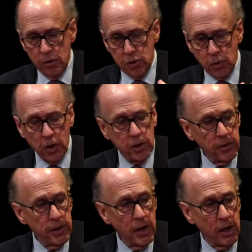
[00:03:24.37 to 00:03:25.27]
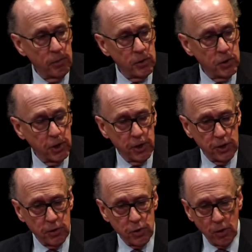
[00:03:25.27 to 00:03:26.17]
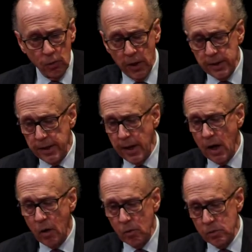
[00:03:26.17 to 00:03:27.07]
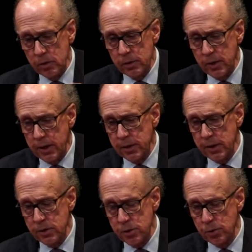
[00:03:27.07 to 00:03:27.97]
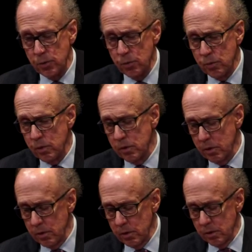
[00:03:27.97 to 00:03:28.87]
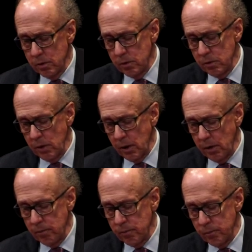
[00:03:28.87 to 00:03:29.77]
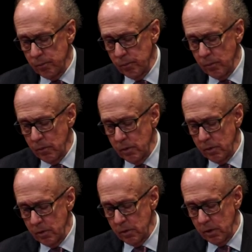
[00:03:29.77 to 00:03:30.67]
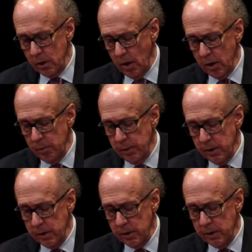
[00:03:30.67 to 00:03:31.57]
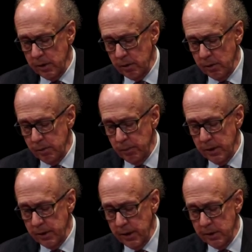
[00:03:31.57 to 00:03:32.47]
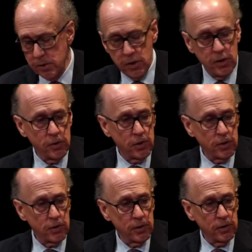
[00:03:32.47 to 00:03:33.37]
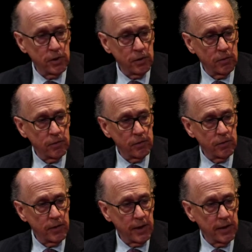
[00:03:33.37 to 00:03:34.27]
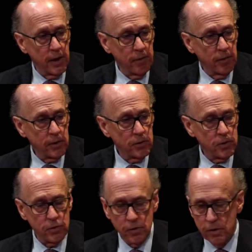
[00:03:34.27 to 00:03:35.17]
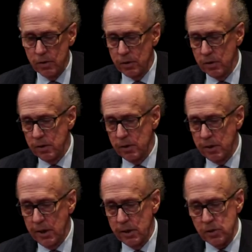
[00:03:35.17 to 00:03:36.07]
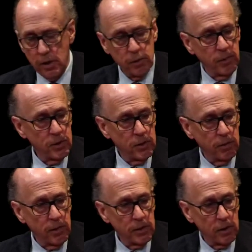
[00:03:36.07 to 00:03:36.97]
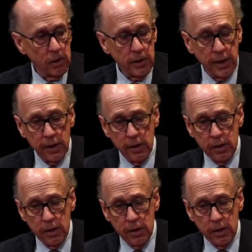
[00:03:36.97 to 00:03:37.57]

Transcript: structure of the economy is changing. So, right now, not to get too um, caught up in you know in mundane statistics that you know economics mm -hmm. geeks like myself like to look at.